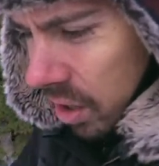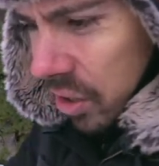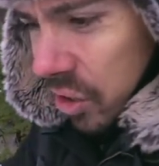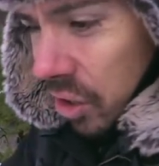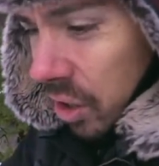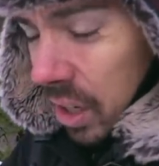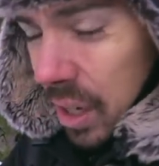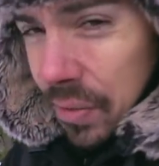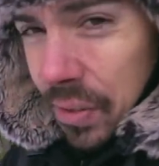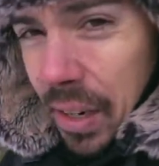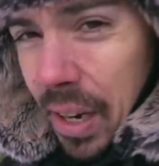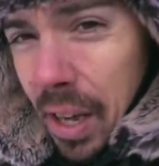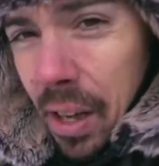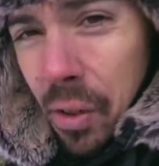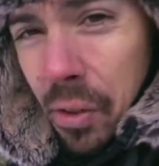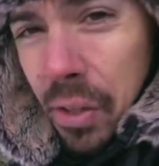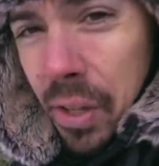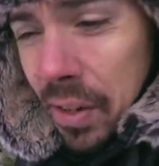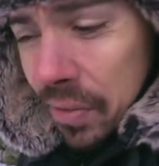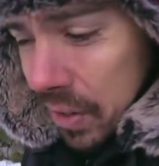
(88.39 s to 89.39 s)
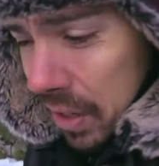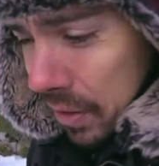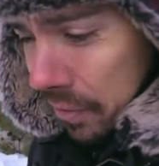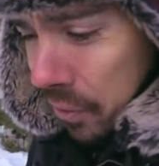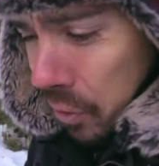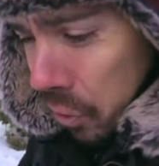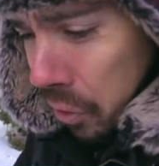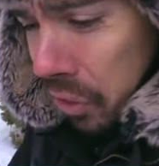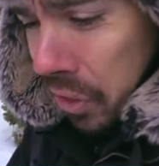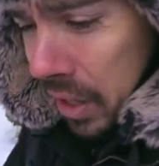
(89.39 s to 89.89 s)
It's not even healthy, even
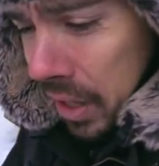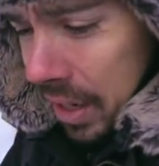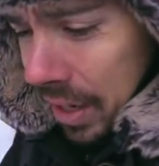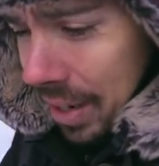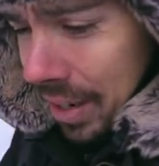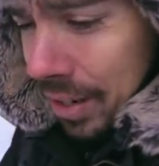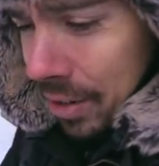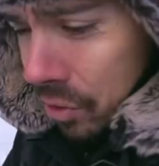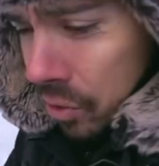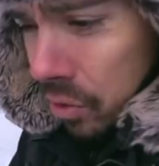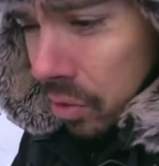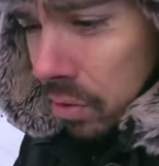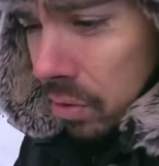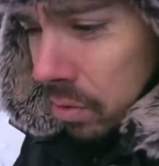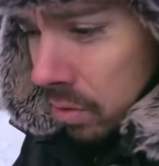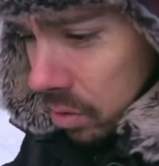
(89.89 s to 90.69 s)
if you think it is.